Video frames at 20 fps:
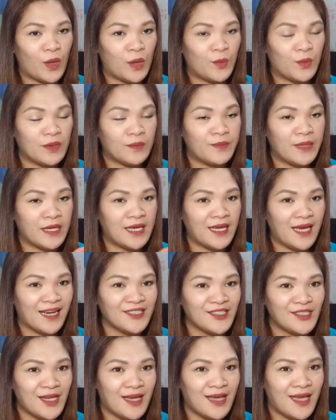we will be
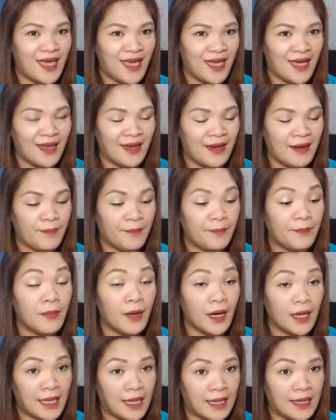cashing in
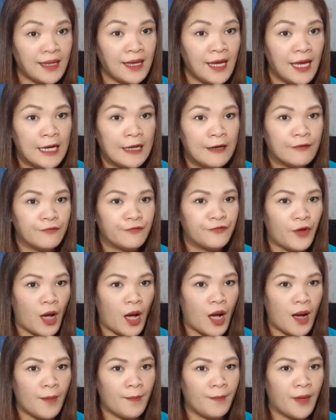money
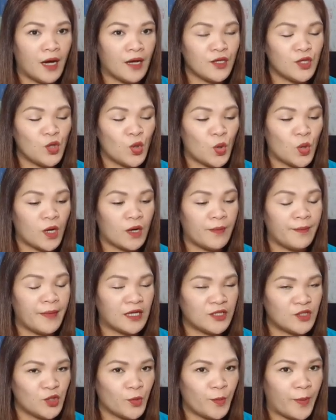from your
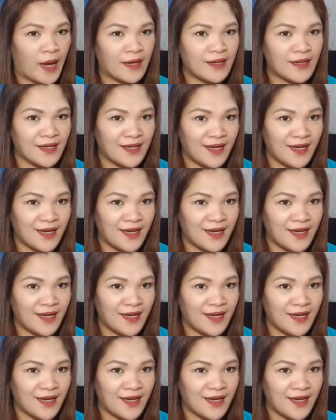Metrobank